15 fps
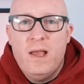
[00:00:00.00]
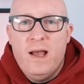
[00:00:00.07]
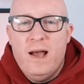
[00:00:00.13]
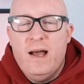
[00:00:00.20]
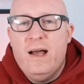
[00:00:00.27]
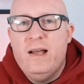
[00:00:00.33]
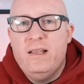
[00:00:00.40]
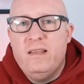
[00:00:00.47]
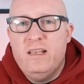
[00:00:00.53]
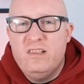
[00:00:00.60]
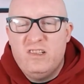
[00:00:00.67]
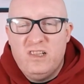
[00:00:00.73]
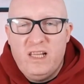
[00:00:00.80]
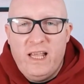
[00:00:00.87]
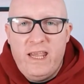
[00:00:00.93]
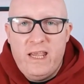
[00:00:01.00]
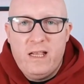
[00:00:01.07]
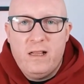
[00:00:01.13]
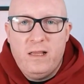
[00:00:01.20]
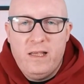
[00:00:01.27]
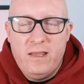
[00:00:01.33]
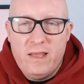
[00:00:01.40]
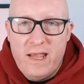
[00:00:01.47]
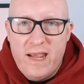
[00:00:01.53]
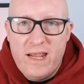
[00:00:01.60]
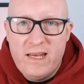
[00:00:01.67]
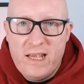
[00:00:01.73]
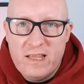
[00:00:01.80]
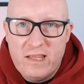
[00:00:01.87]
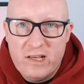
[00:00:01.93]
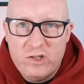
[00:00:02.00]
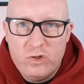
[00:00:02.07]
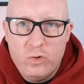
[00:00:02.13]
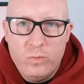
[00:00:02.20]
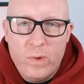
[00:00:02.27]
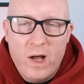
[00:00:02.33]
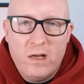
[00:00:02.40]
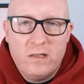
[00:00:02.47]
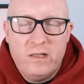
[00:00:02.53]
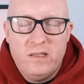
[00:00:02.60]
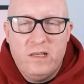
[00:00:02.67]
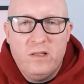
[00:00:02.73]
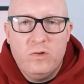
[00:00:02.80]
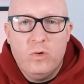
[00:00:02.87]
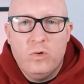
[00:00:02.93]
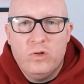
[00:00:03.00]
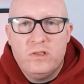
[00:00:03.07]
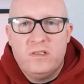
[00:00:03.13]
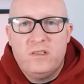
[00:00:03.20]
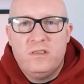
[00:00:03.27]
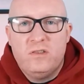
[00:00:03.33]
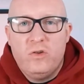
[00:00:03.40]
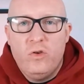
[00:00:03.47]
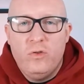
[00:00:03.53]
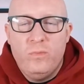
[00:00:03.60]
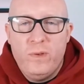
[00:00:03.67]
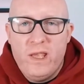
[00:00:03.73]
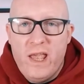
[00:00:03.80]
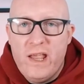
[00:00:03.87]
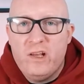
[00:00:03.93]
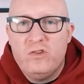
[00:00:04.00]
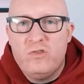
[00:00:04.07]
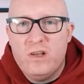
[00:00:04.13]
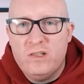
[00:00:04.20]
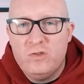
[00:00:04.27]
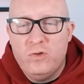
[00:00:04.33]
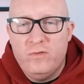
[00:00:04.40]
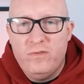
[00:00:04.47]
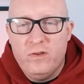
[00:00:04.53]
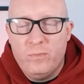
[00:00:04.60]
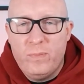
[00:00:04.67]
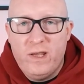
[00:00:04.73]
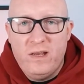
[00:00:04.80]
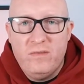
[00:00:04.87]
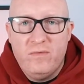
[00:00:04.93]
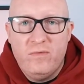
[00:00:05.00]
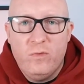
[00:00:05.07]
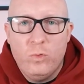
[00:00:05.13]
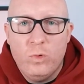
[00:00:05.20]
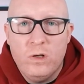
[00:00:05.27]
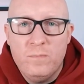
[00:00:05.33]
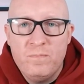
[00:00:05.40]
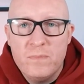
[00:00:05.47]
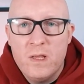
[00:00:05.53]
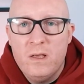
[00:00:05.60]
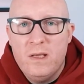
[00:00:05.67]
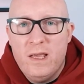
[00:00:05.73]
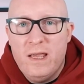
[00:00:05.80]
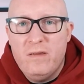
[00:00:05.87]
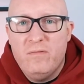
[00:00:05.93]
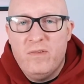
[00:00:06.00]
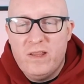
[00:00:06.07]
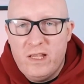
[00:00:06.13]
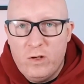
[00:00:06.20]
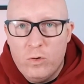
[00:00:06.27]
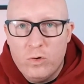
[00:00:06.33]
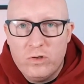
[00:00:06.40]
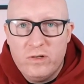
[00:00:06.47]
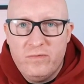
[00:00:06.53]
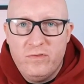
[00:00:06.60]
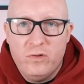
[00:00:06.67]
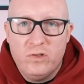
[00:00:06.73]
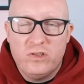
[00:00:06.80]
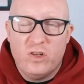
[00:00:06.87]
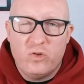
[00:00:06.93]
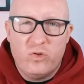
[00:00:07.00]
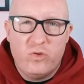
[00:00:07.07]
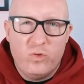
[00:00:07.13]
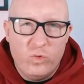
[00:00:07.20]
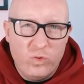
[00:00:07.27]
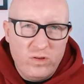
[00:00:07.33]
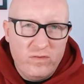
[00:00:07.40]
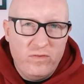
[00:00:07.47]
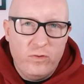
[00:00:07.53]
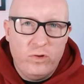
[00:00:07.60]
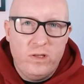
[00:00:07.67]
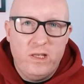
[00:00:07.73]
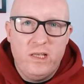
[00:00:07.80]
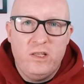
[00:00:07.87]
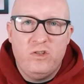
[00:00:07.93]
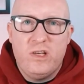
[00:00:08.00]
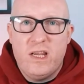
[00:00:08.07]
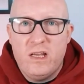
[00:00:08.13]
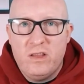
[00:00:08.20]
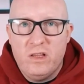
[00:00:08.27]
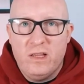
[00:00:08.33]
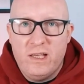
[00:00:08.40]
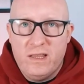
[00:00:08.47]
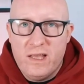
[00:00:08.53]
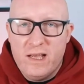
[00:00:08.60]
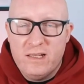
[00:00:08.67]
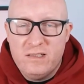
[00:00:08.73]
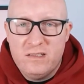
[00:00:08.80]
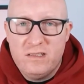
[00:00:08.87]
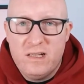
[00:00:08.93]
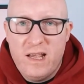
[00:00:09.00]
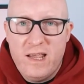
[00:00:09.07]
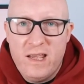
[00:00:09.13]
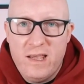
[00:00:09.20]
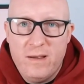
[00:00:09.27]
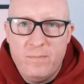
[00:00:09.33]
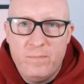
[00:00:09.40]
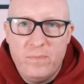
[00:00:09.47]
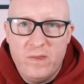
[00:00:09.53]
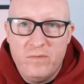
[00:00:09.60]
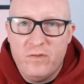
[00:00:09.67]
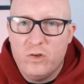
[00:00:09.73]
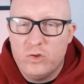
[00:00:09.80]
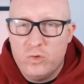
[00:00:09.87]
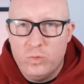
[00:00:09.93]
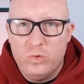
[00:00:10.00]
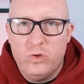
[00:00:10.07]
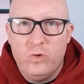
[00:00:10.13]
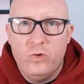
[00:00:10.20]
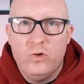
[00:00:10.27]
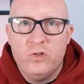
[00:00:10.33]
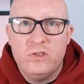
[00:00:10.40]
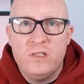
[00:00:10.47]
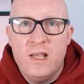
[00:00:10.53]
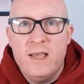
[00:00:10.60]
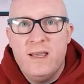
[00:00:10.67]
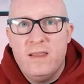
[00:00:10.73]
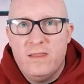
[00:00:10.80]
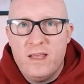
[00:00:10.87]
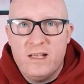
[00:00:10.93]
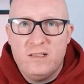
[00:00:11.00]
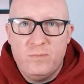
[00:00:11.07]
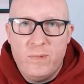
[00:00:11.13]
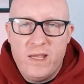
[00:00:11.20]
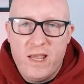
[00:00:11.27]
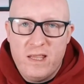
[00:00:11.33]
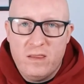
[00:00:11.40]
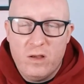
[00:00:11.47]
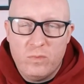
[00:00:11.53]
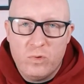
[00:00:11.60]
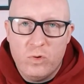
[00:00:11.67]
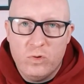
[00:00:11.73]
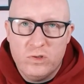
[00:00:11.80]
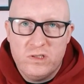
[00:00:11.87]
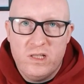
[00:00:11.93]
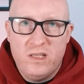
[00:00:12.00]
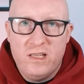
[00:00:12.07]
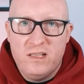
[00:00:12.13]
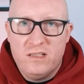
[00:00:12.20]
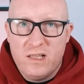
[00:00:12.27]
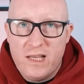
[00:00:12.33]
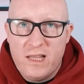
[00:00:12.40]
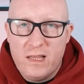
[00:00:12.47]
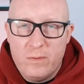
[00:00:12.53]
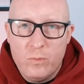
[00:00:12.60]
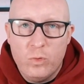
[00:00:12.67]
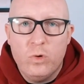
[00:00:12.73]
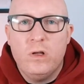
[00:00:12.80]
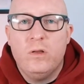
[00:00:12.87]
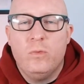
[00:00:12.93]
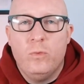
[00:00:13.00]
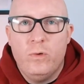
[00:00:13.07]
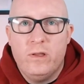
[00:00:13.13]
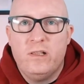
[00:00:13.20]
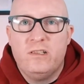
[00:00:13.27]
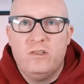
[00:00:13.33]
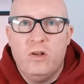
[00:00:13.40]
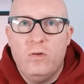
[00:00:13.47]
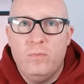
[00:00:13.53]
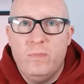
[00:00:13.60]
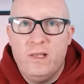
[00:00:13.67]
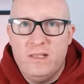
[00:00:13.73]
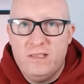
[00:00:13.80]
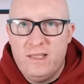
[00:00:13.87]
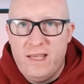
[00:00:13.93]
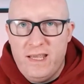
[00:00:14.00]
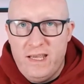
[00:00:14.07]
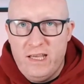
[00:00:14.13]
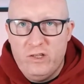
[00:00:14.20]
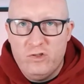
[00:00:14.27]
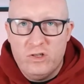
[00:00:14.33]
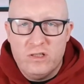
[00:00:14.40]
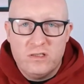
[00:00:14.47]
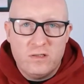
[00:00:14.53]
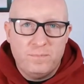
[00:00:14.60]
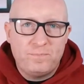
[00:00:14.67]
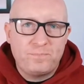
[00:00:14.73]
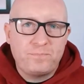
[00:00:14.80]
And it's likely that any additional marketing costs could be extra. So if you're paying for videographers or drone footage, anything like this, the virtual tours, this may end up costing you slightly more with some estate agents.